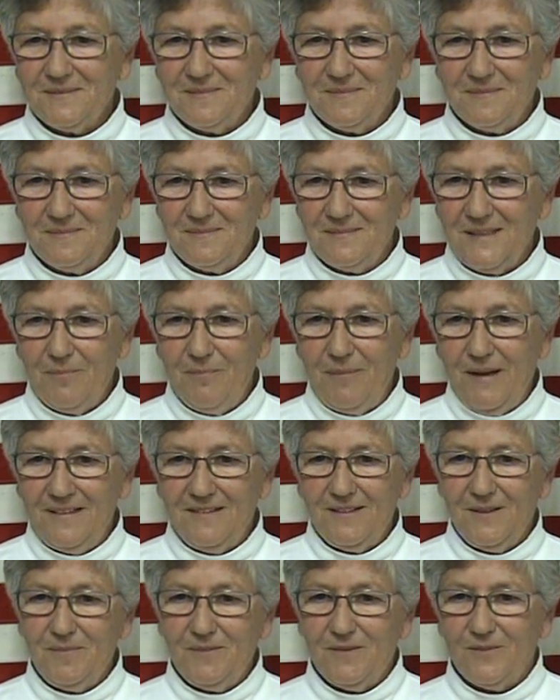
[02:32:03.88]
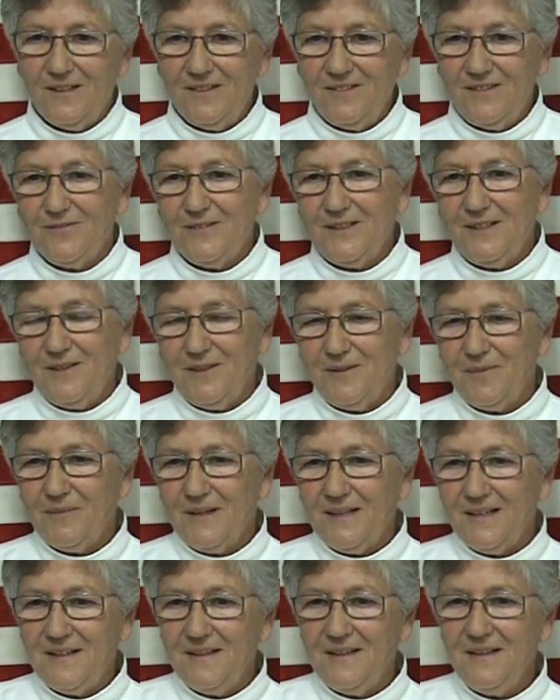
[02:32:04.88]
and I packed up the rest of it in
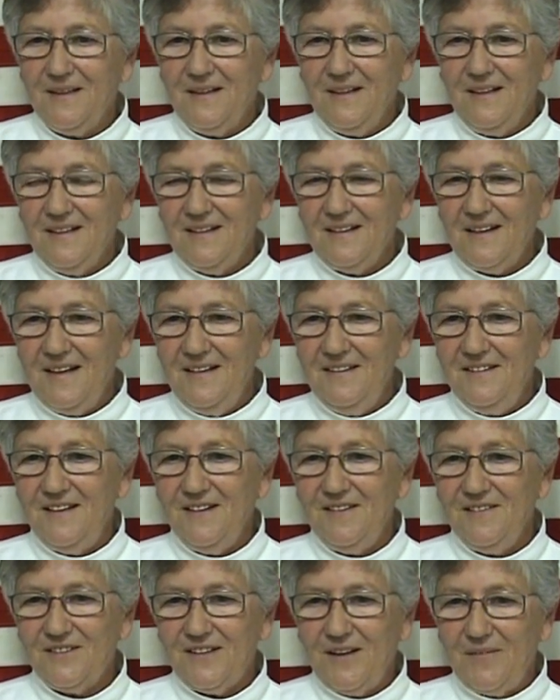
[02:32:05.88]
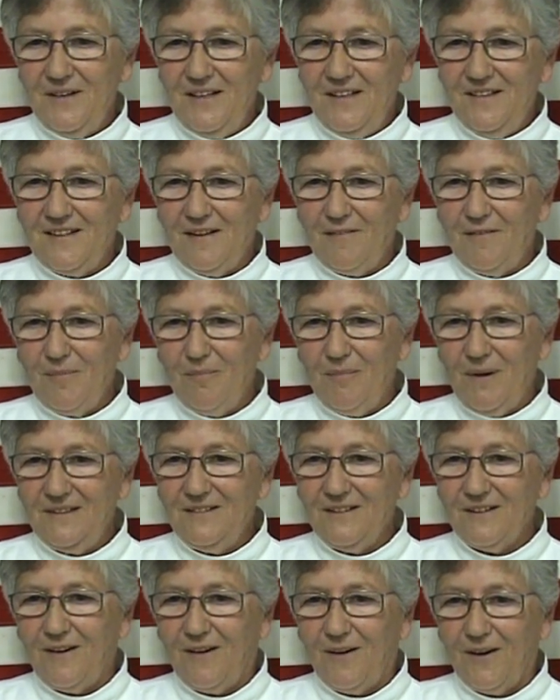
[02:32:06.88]
my 1977
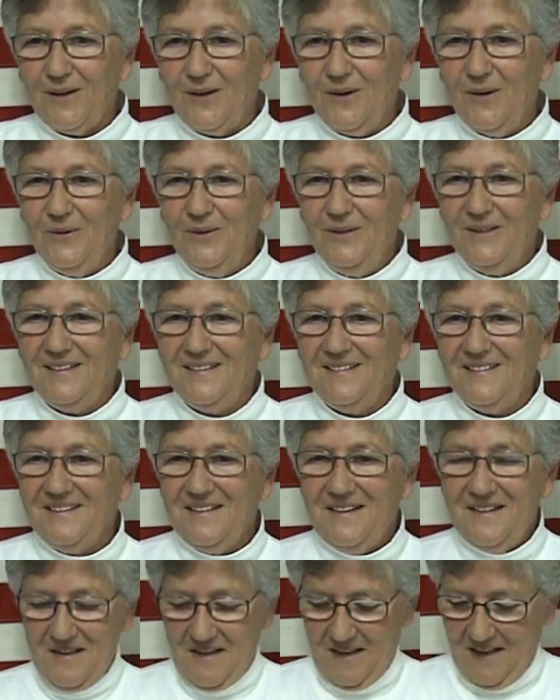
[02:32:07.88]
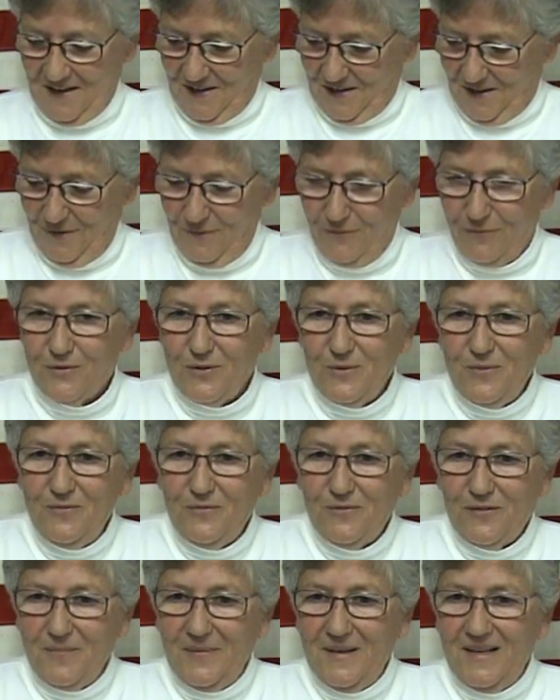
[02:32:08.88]
Monte Carlo. I had enough room
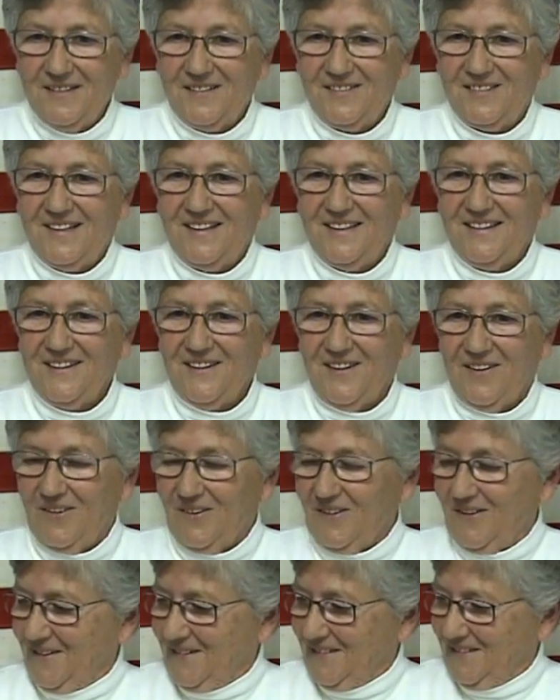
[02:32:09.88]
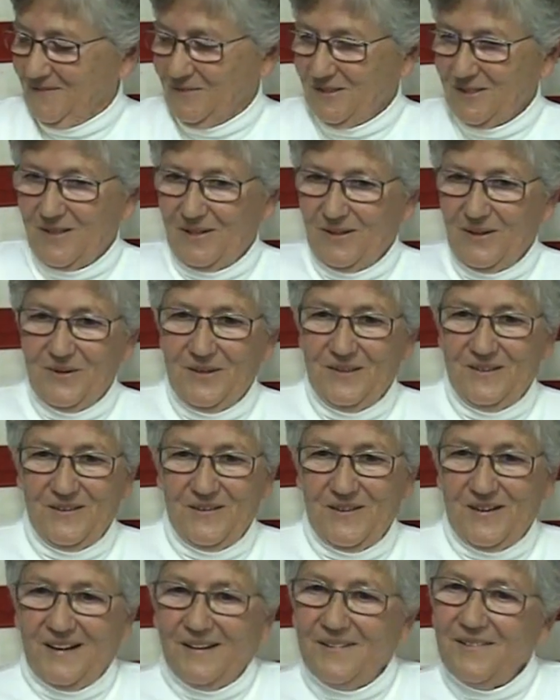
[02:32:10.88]
for me to sit in the car. It was loaded
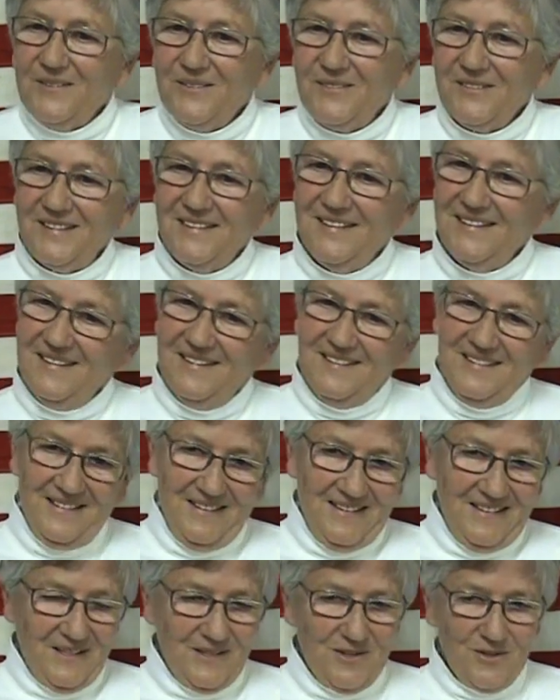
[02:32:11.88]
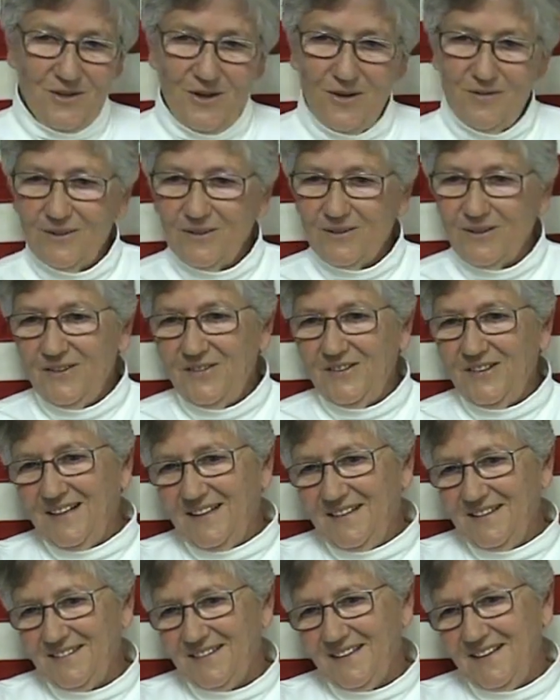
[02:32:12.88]
to the gunnels and drove across the
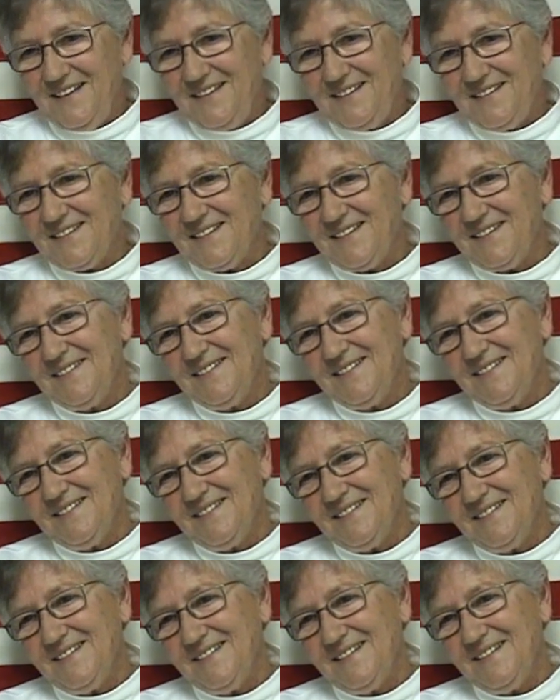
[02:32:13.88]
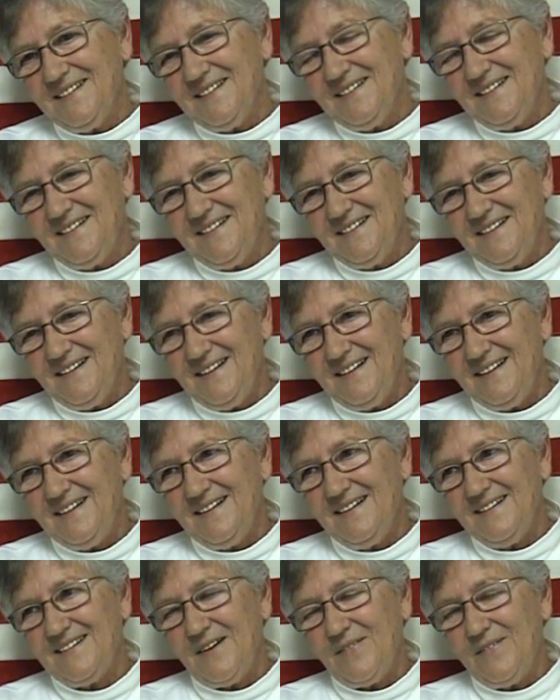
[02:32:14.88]
United States. Well, 66?
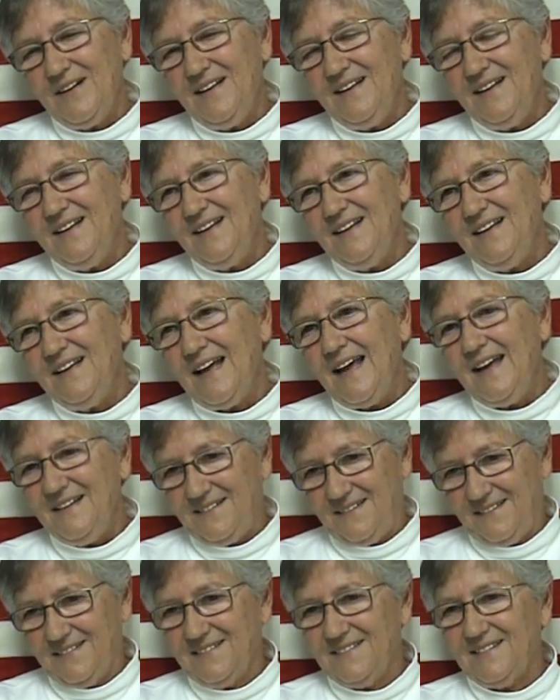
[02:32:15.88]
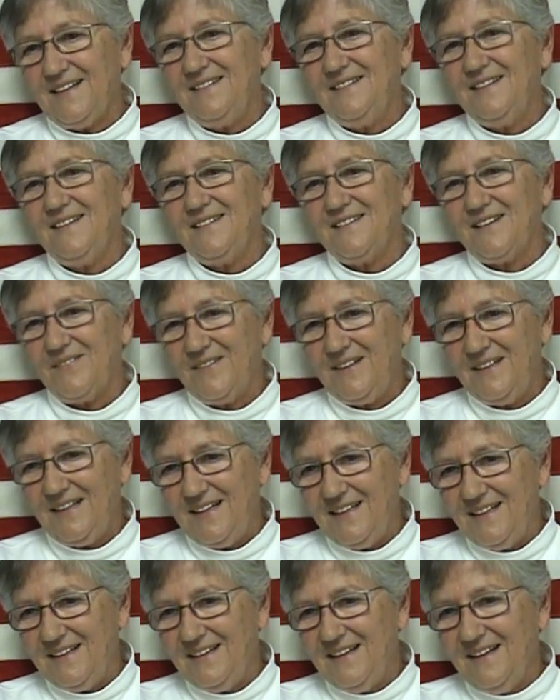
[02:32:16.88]
78,
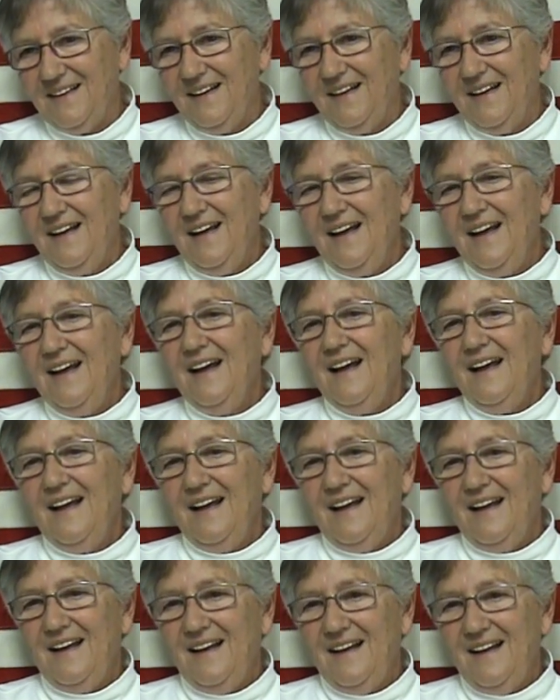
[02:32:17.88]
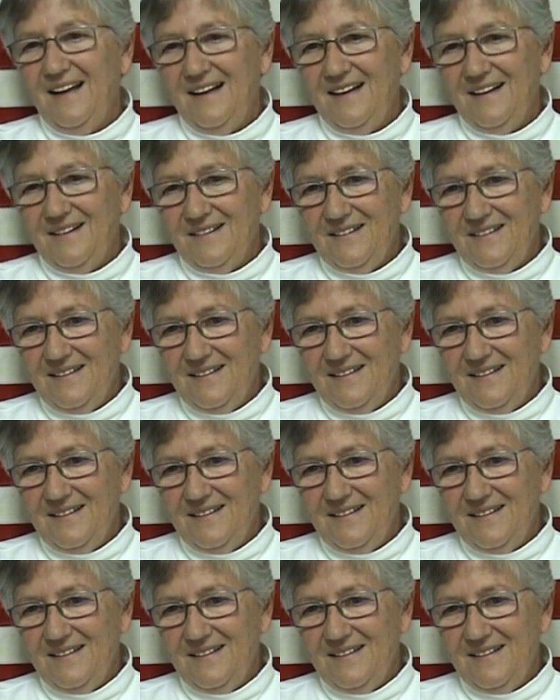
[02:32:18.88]
1978. On Route